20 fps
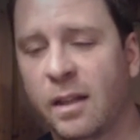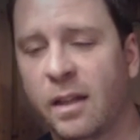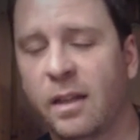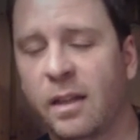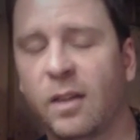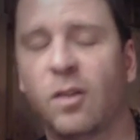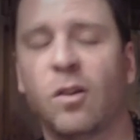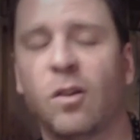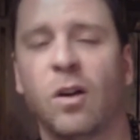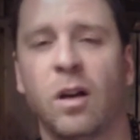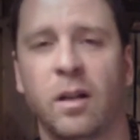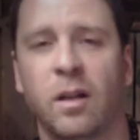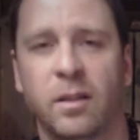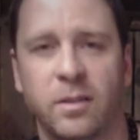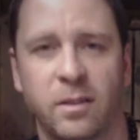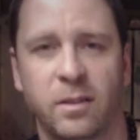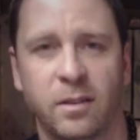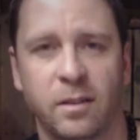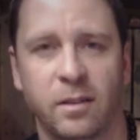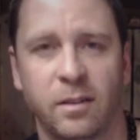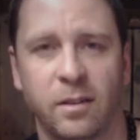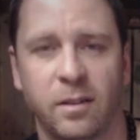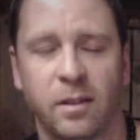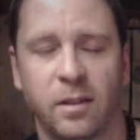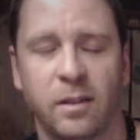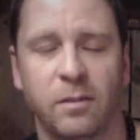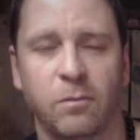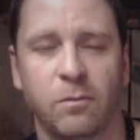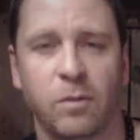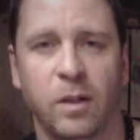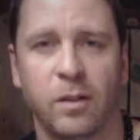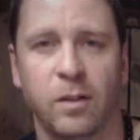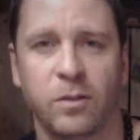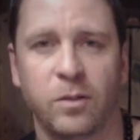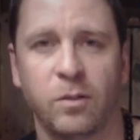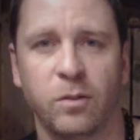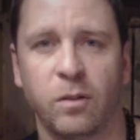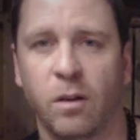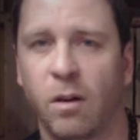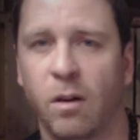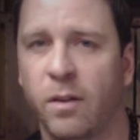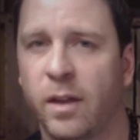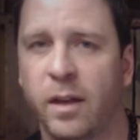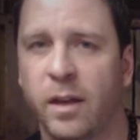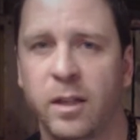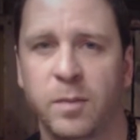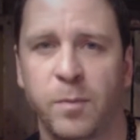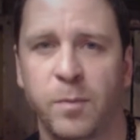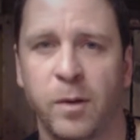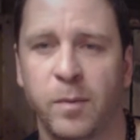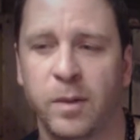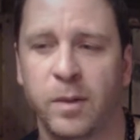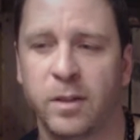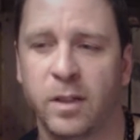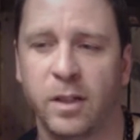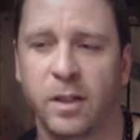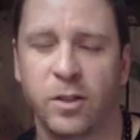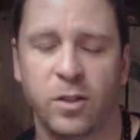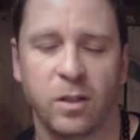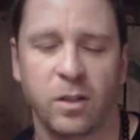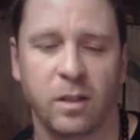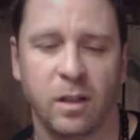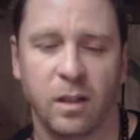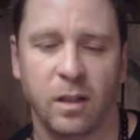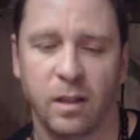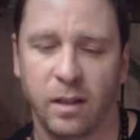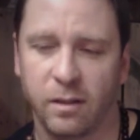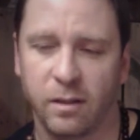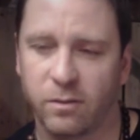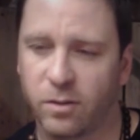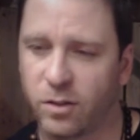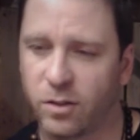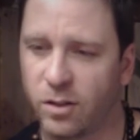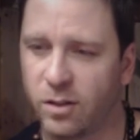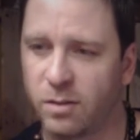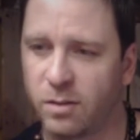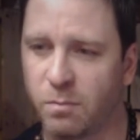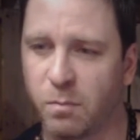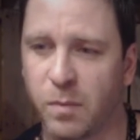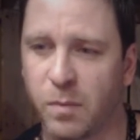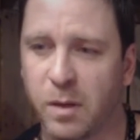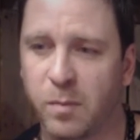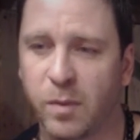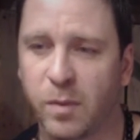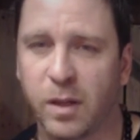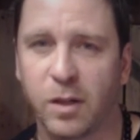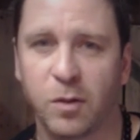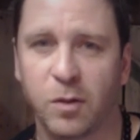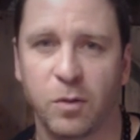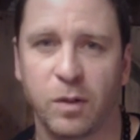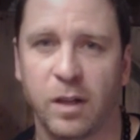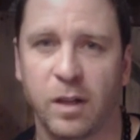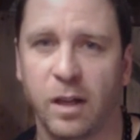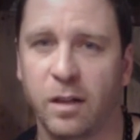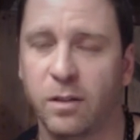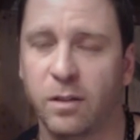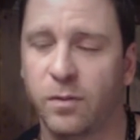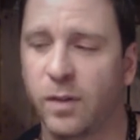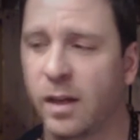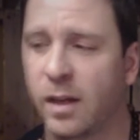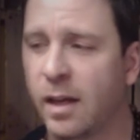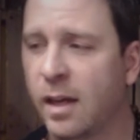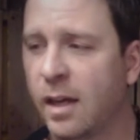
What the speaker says: getting lost in what I was doing. All that experimentation, that was just me being creative.